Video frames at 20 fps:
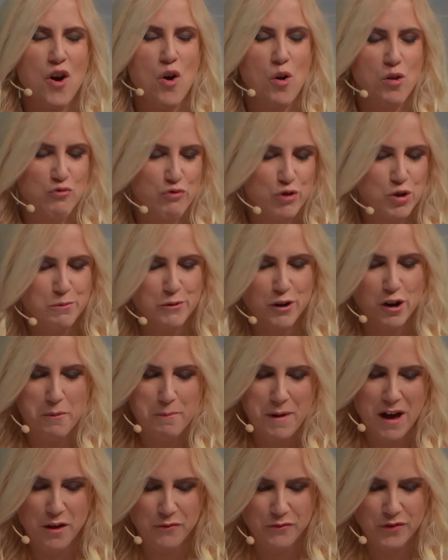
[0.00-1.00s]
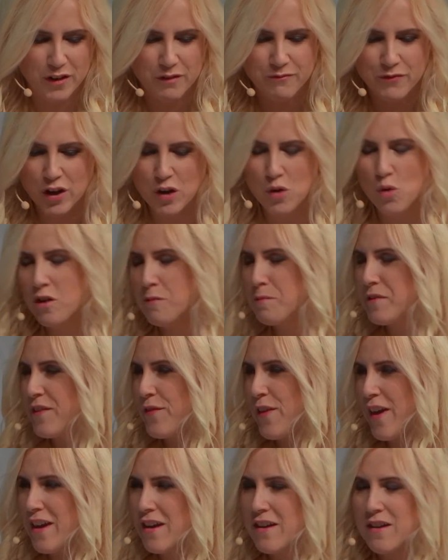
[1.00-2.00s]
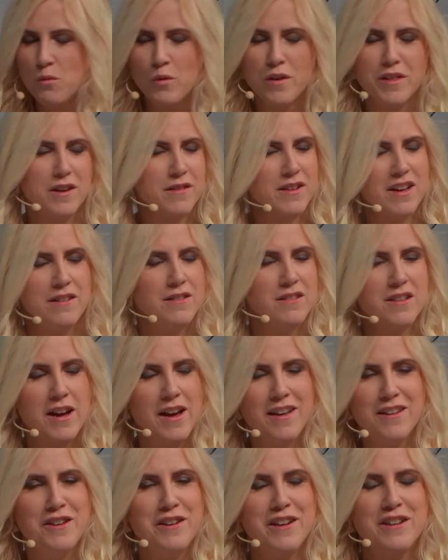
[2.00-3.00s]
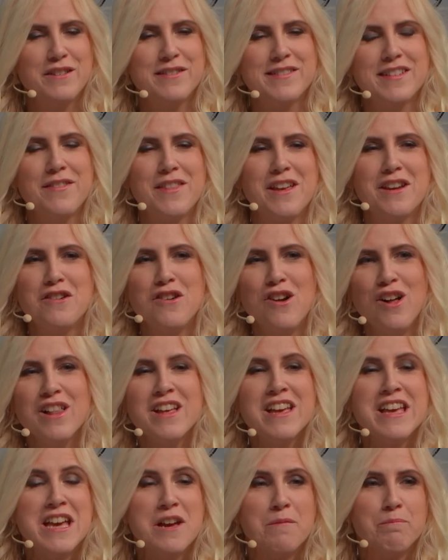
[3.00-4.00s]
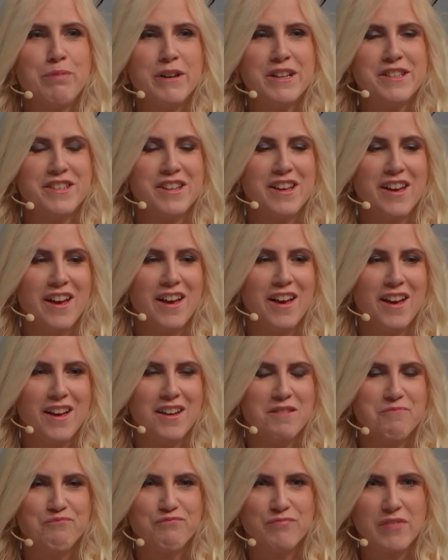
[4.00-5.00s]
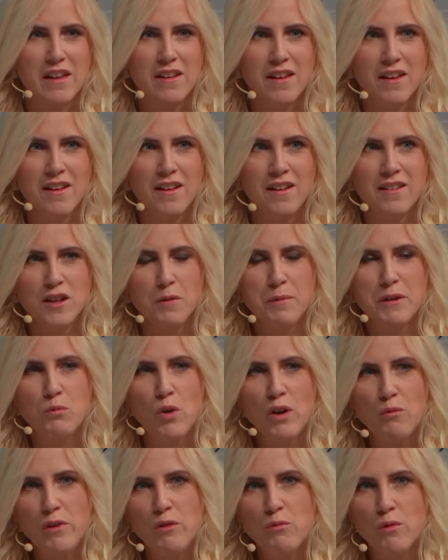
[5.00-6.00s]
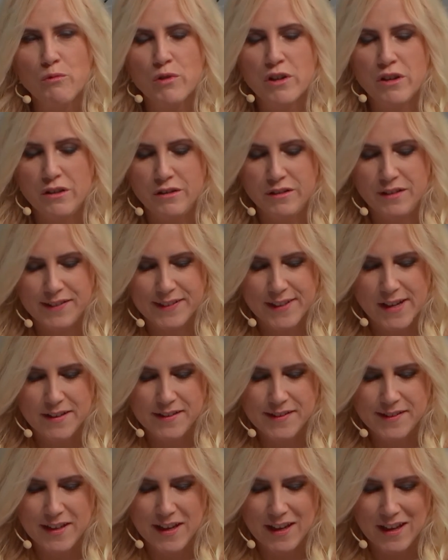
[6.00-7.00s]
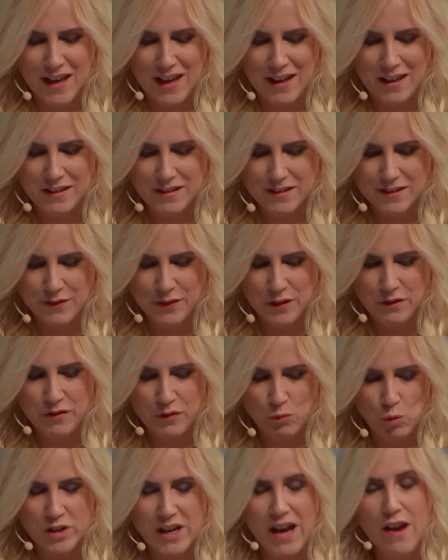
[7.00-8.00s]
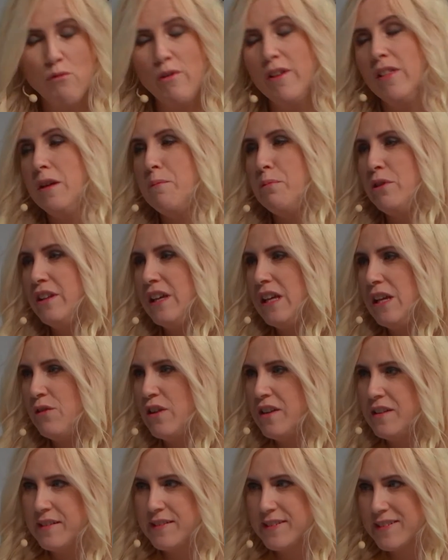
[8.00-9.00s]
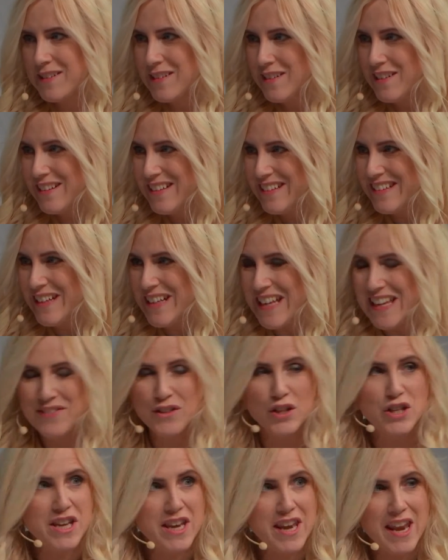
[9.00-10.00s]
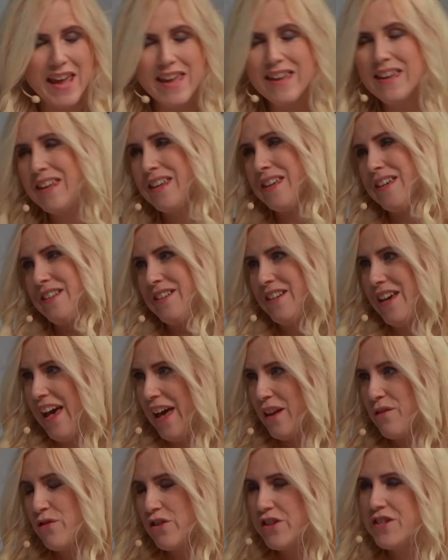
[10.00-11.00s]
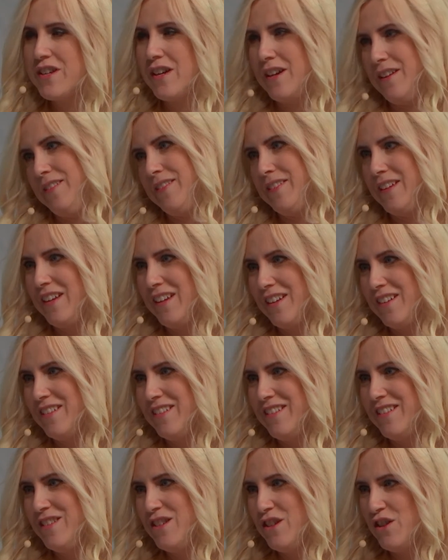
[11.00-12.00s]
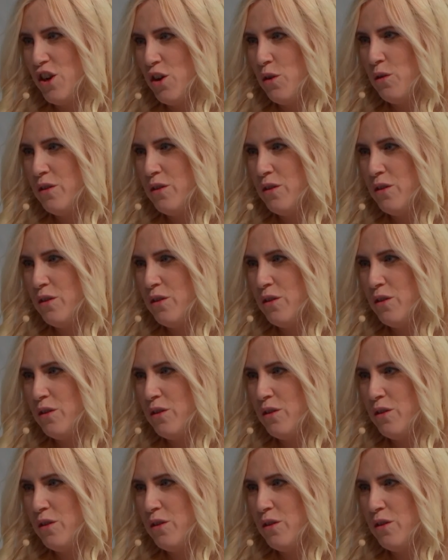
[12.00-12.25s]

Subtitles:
whole rumor about the corpse thing, I don't understand that at all. But but what we were discussing and what I really believe is in the naked advertising. You know,